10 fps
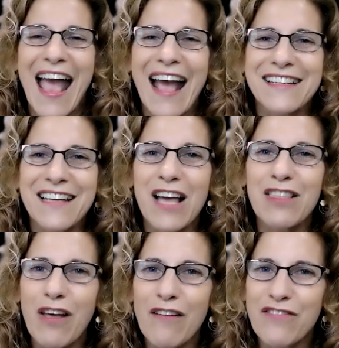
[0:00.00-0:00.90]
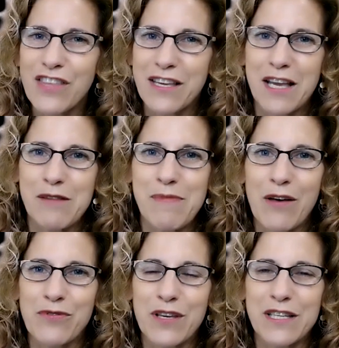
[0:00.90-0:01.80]
And I love thinking
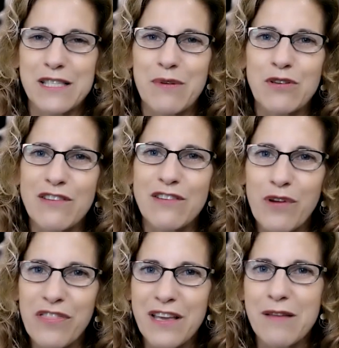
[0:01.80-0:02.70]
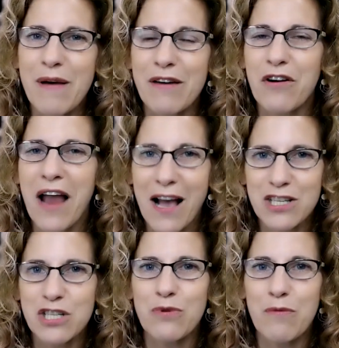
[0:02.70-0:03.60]
about this because if we think about our
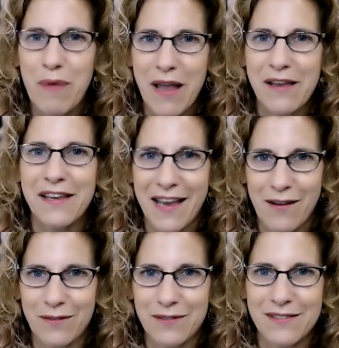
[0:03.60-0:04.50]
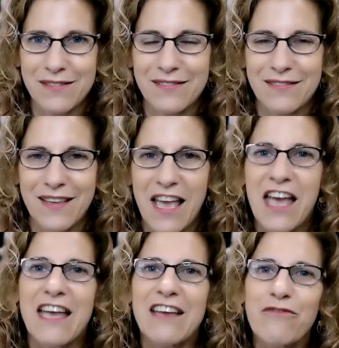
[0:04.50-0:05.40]
actual bank accounts,
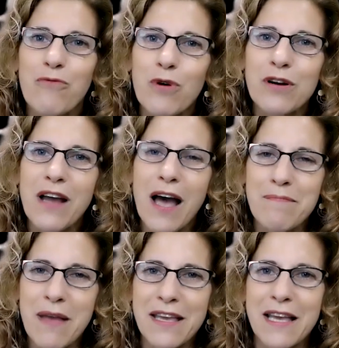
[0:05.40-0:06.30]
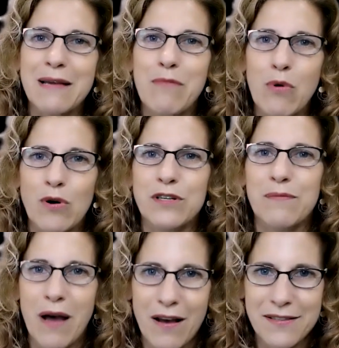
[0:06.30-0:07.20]
if we're not making more
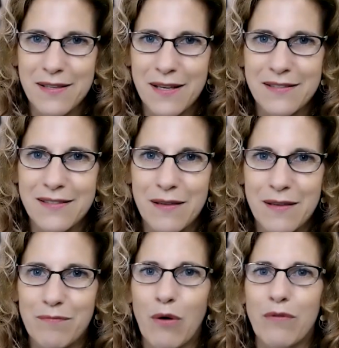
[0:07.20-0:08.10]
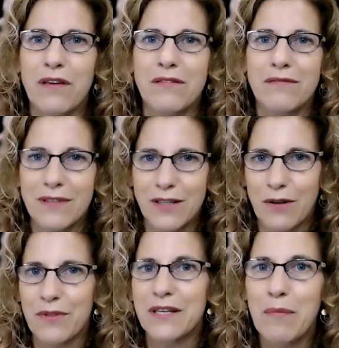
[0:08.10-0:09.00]
deposits, both
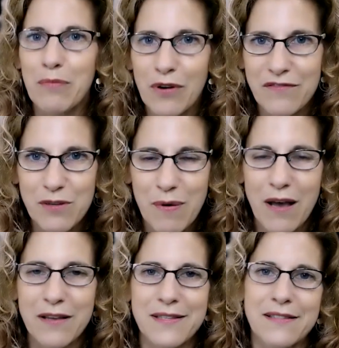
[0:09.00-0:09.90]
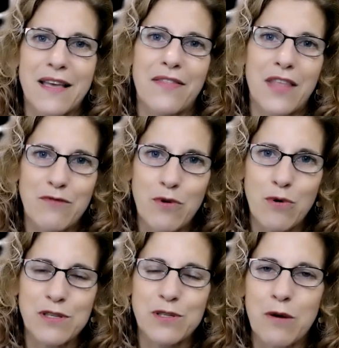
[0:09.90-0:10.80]
the number of deposits, and then of
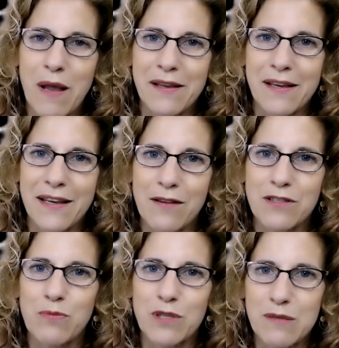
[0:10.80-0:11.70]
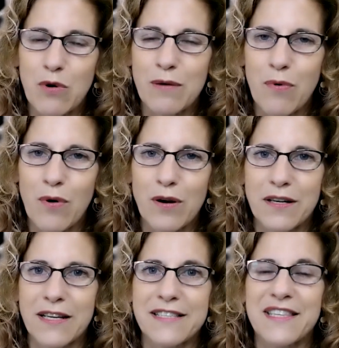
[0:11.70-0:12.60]
course in our bank accounts, what's more
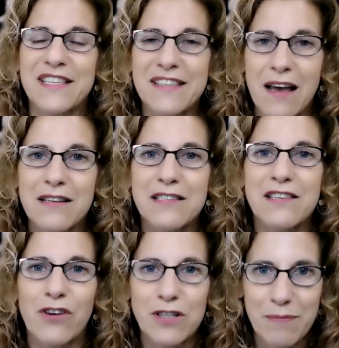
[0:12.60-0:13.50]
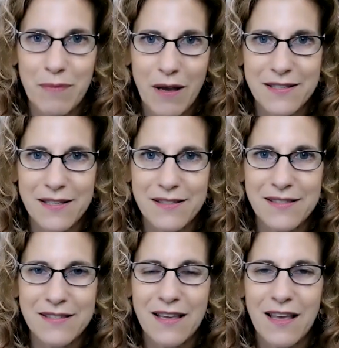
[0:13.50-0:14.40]
important is the size of our
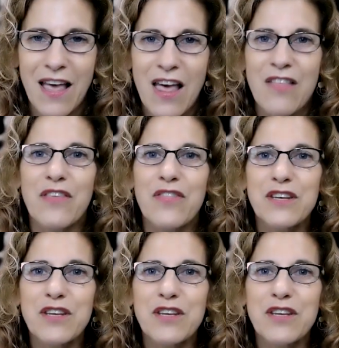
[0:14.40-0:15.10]
deposits, then the